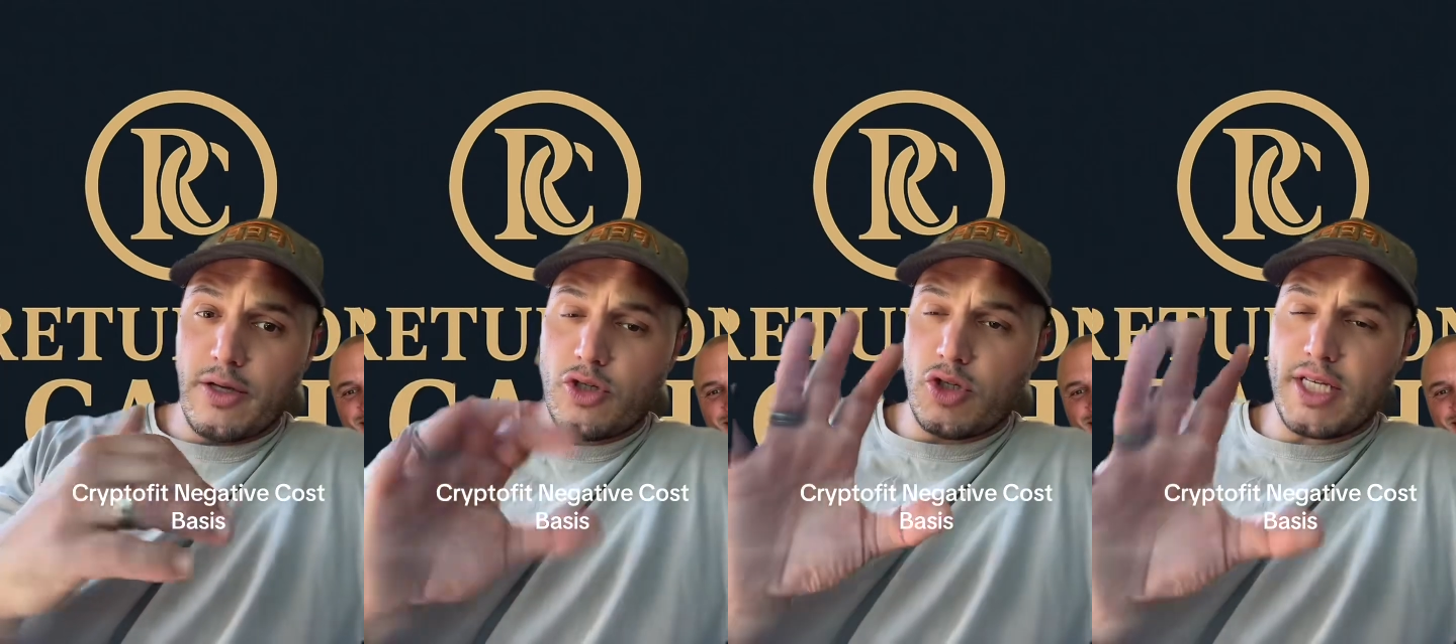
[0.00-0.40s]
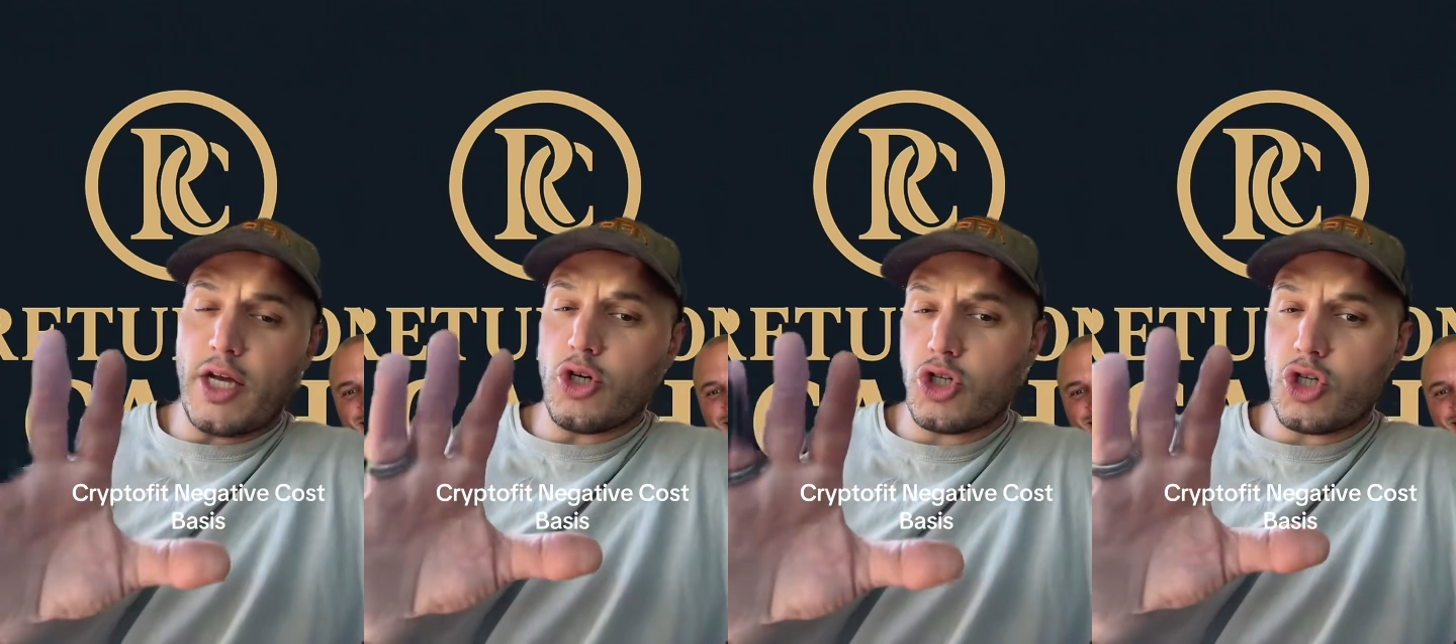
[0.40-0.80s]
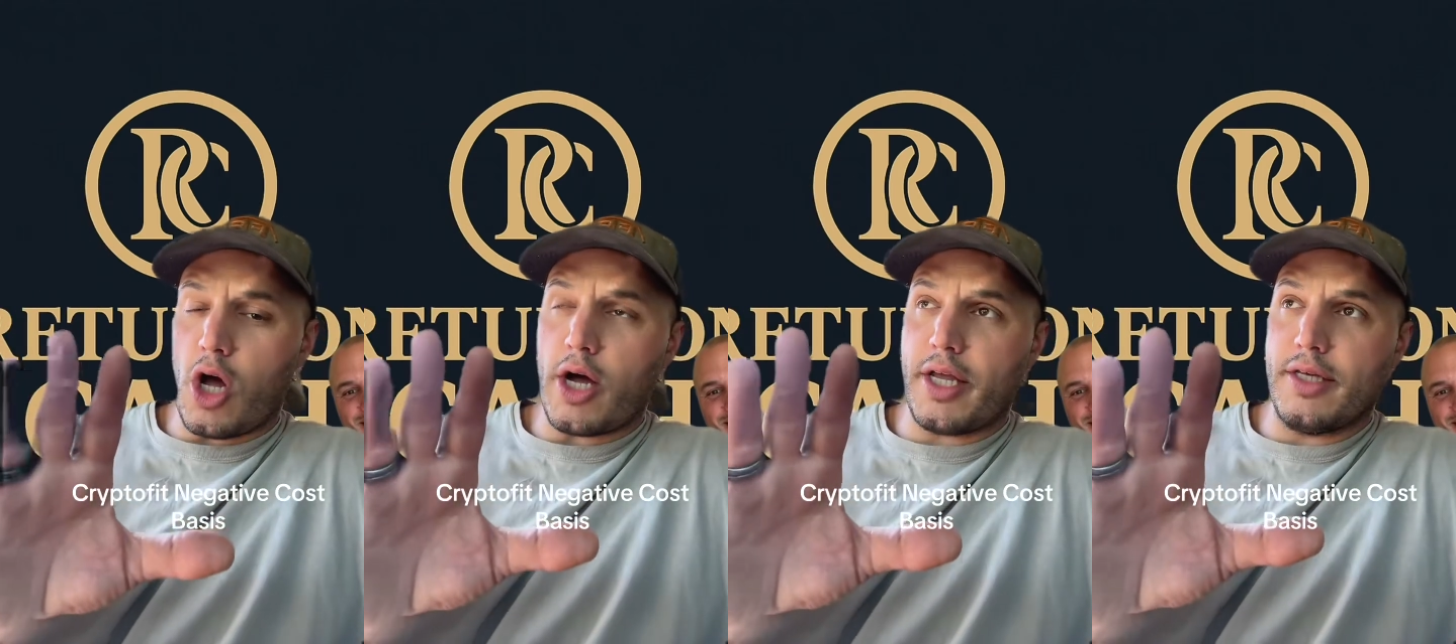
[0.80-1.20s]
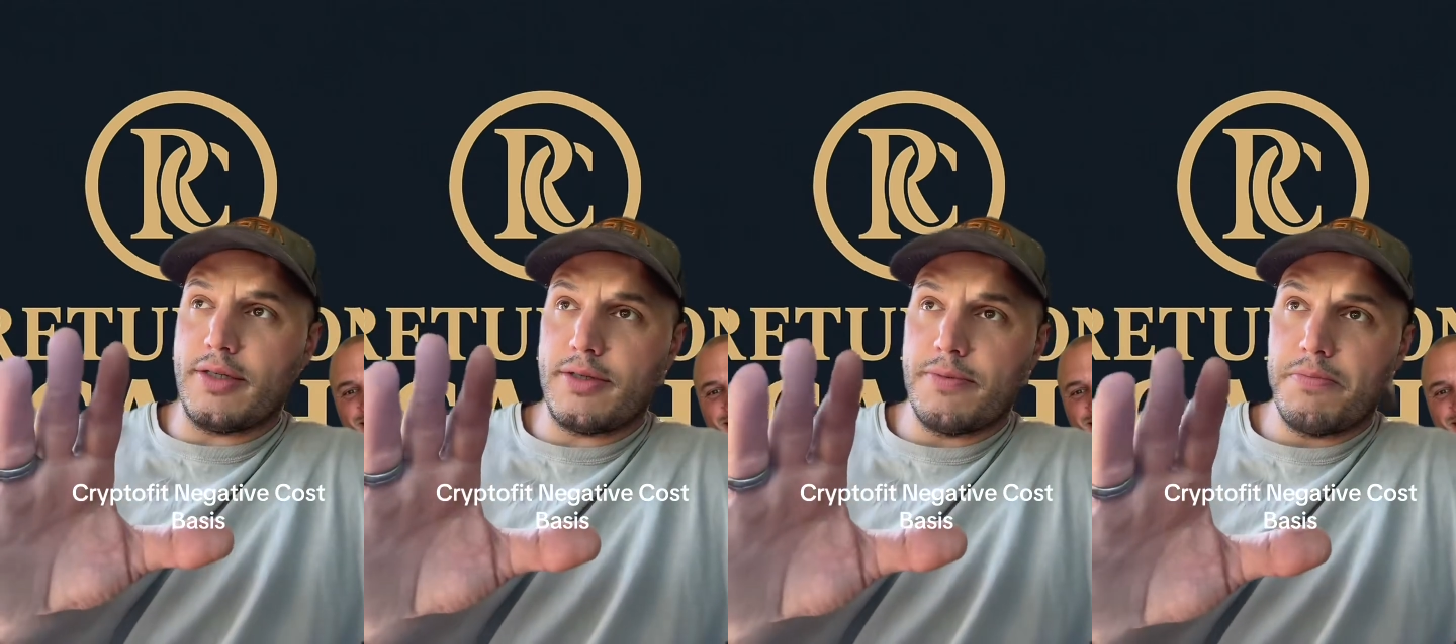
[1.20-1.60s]
So say your stock
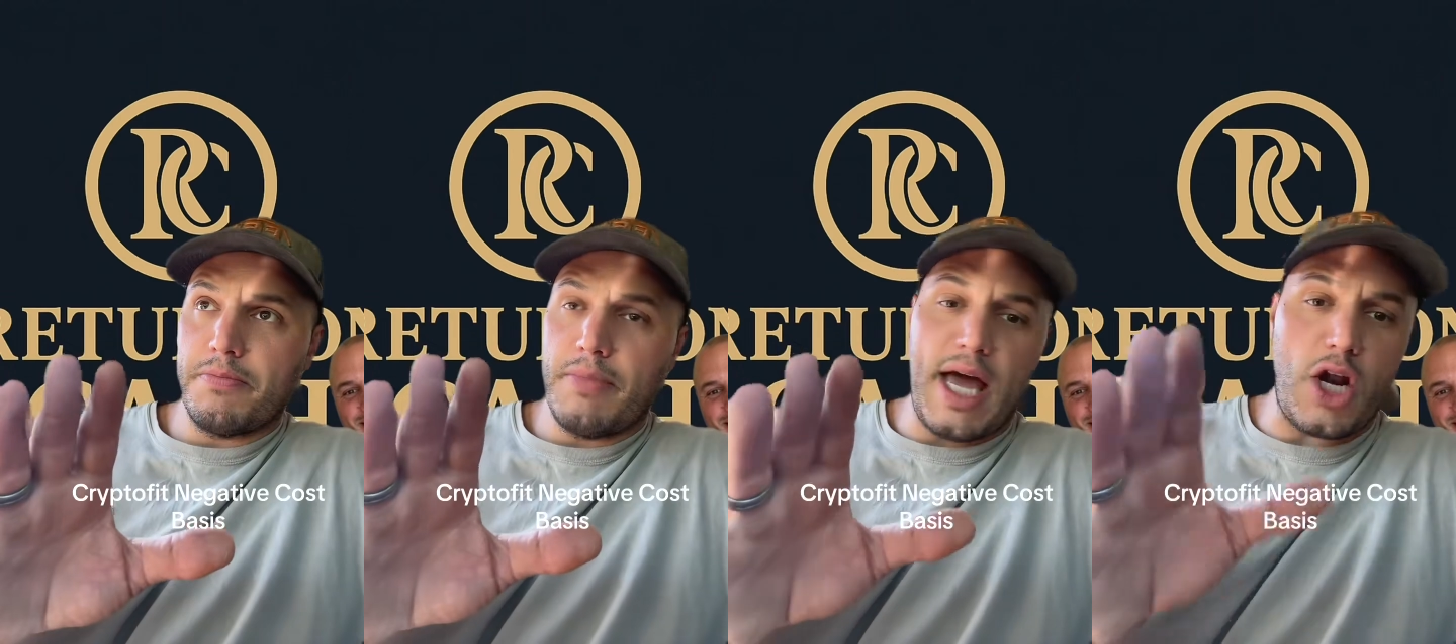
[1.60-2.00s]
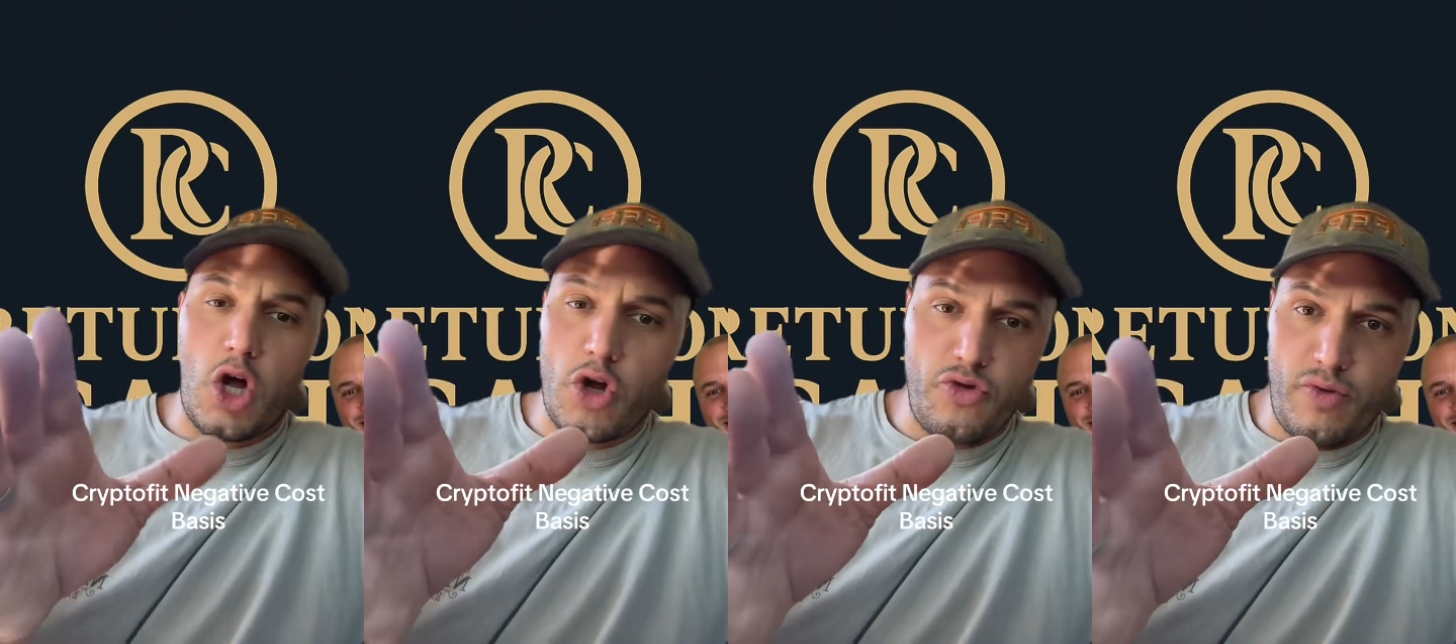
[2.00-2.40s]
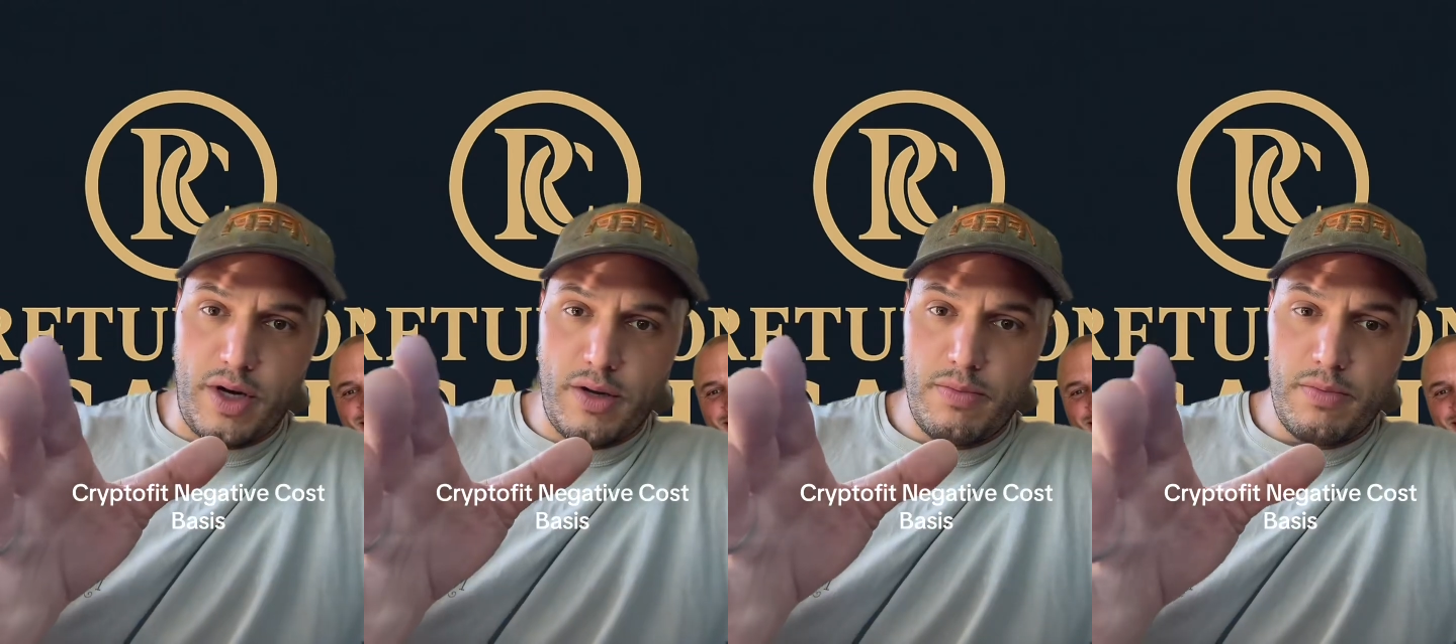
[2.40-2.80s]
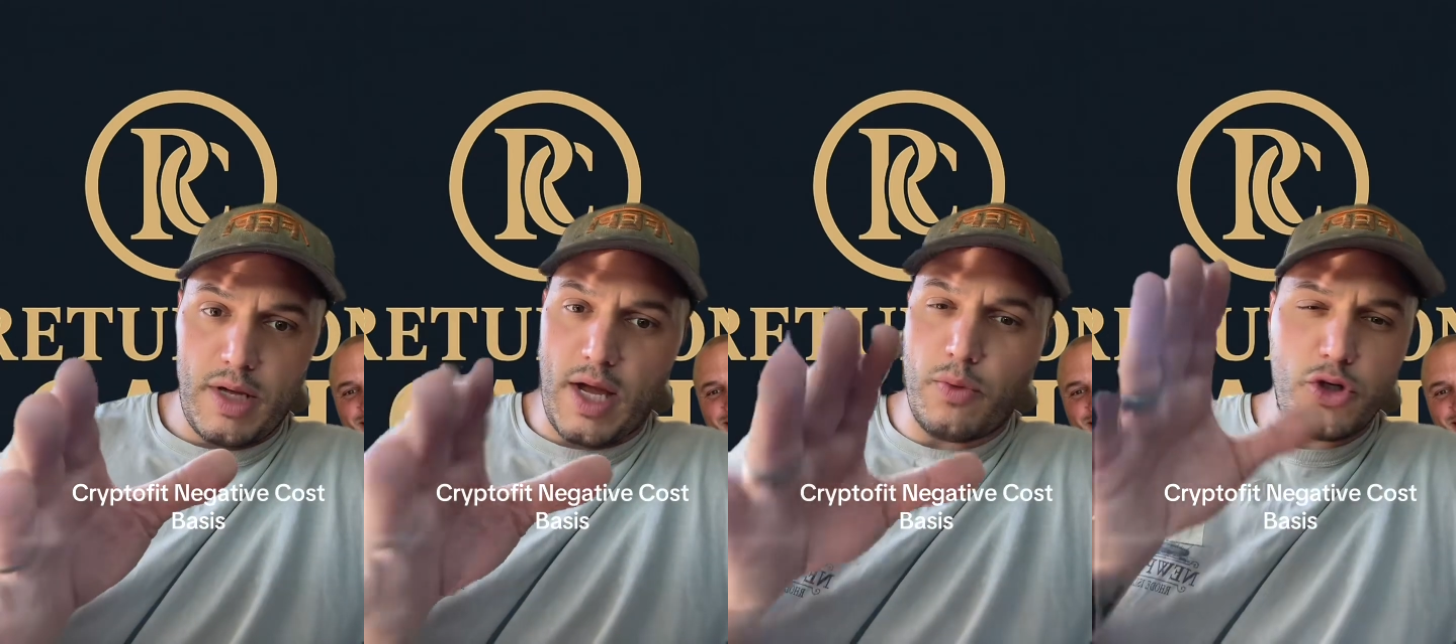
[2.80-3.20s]
is at 100,
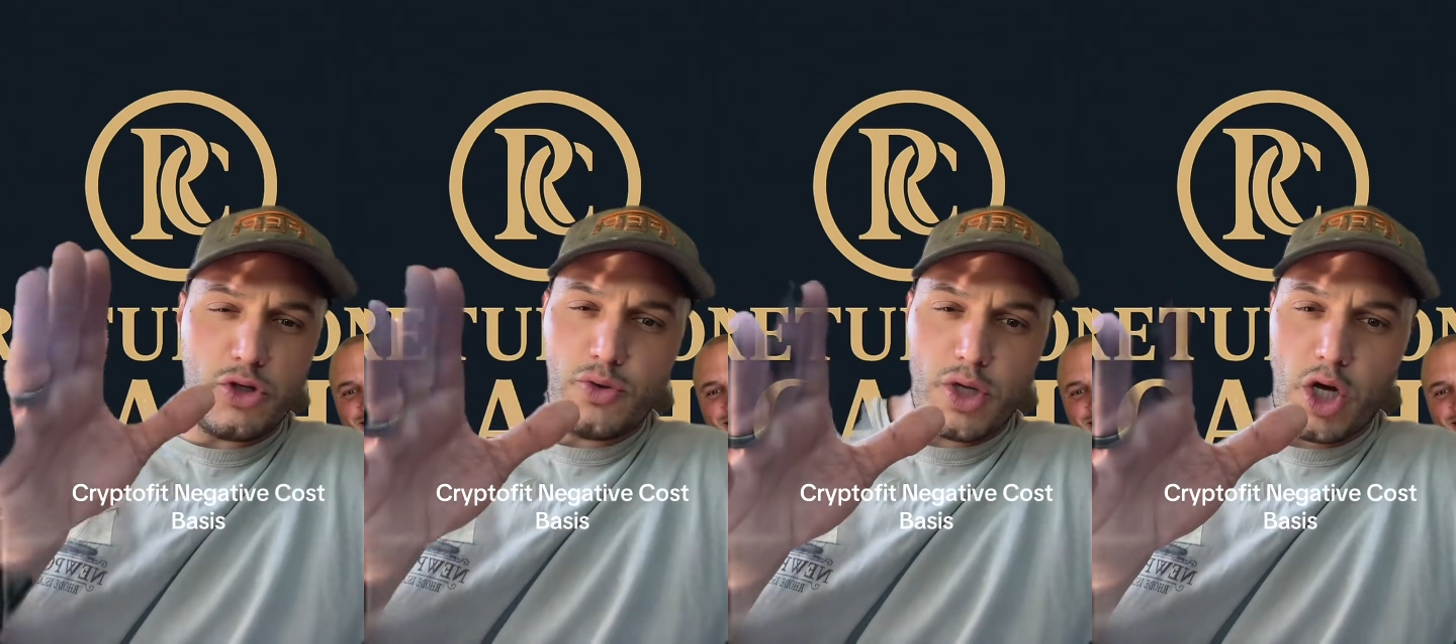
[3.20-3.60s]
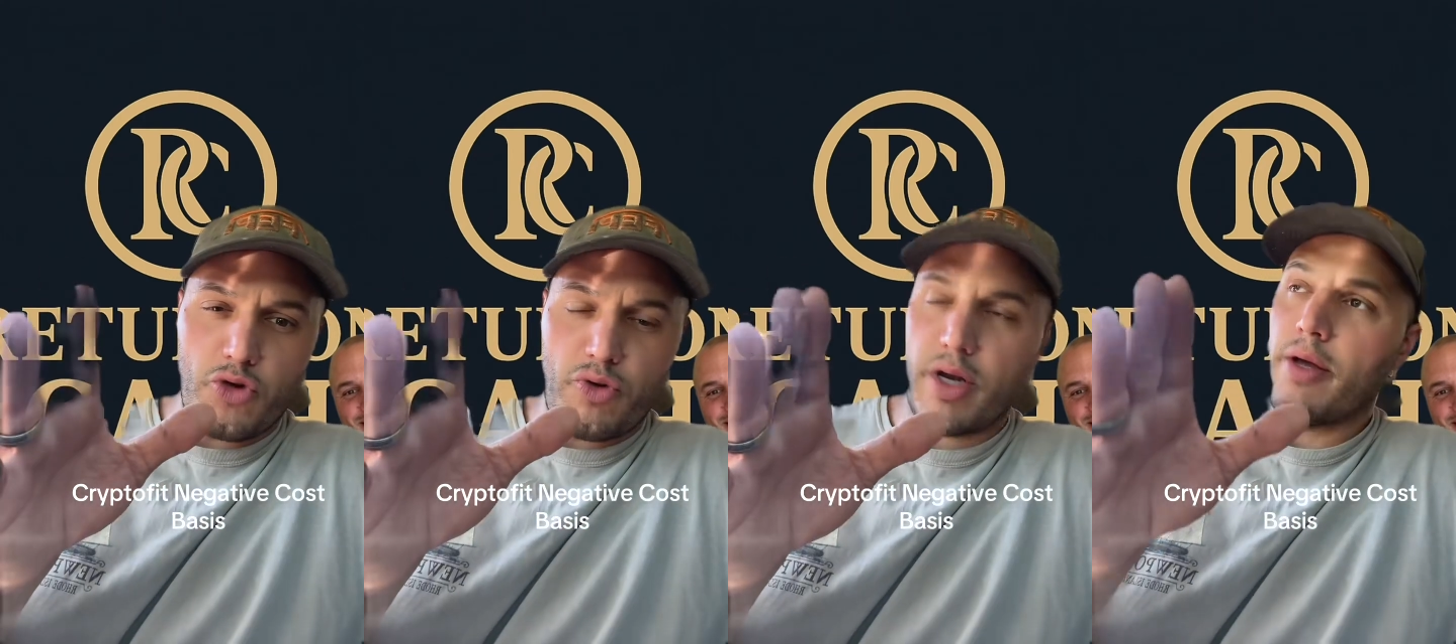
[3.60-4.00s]
okay, we'll just use 100,